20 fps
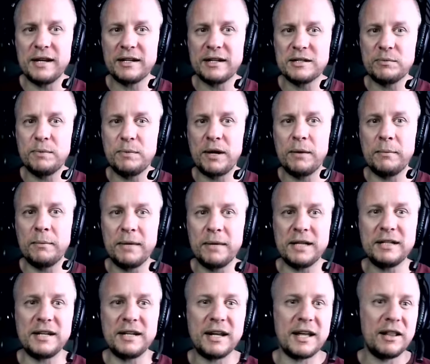
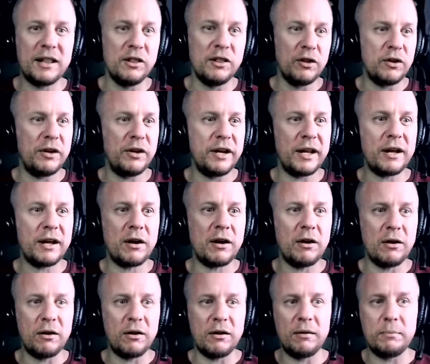experimenting and learning
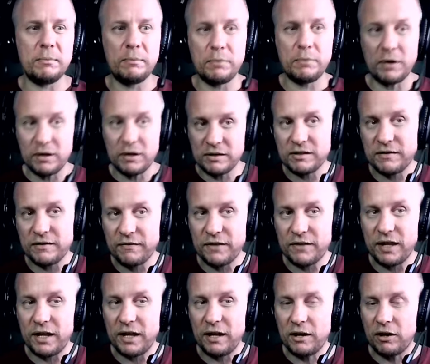are parts of
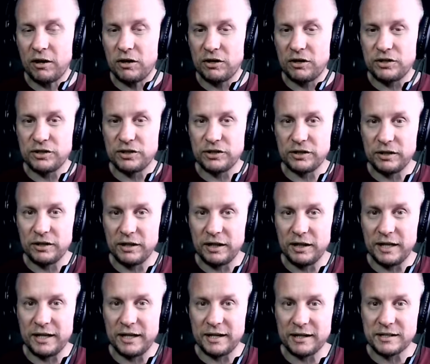the Arch
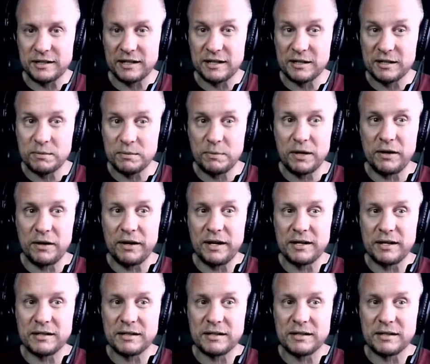Linux experience,